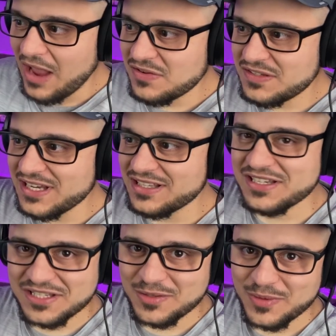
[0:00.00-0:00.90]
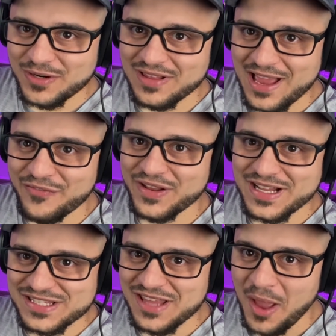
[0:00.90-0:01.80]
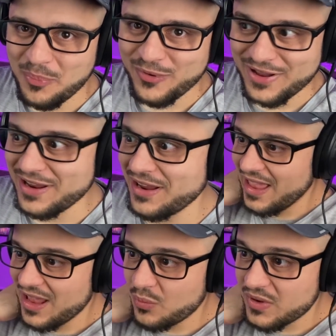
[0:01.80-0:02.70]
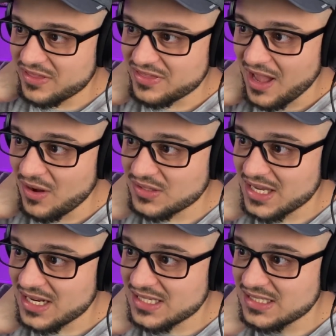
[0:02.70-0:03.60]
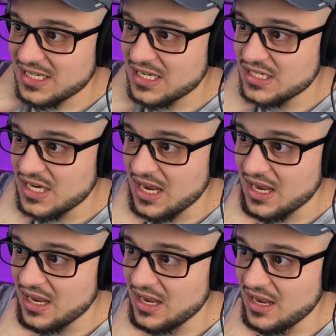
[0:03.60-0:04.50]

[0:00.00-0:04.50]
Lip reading: I've seen this in real life and it's not pretty. And without anesthesia.